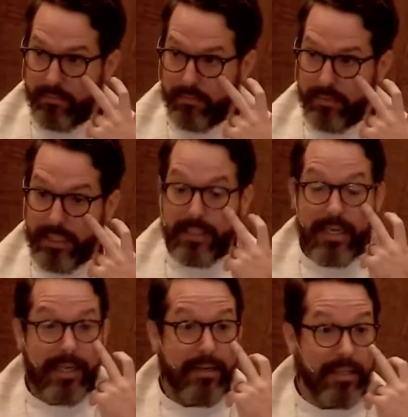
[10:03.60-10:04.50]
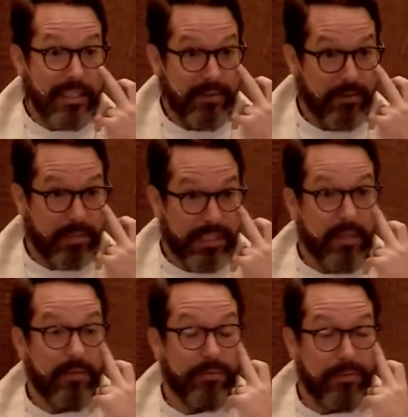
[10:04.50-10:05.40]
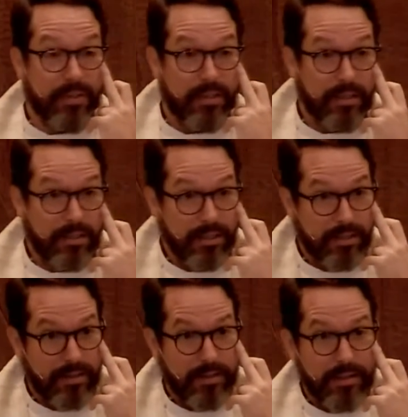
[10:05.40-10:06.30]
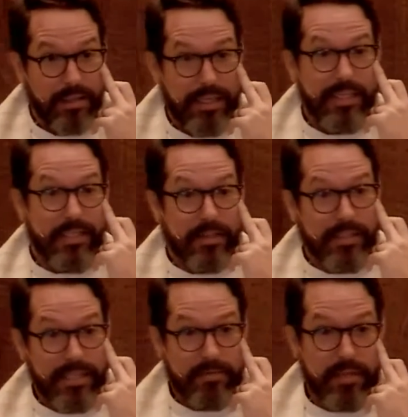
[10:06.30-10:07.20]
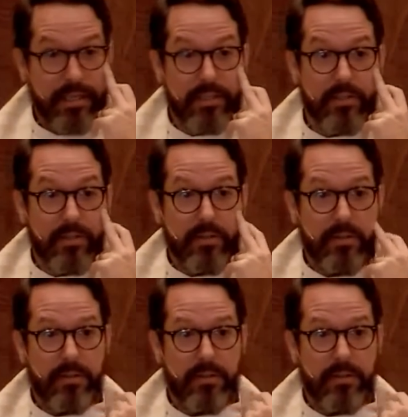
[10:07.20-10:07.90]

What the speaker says: He's not here to save himself. He's here to save us.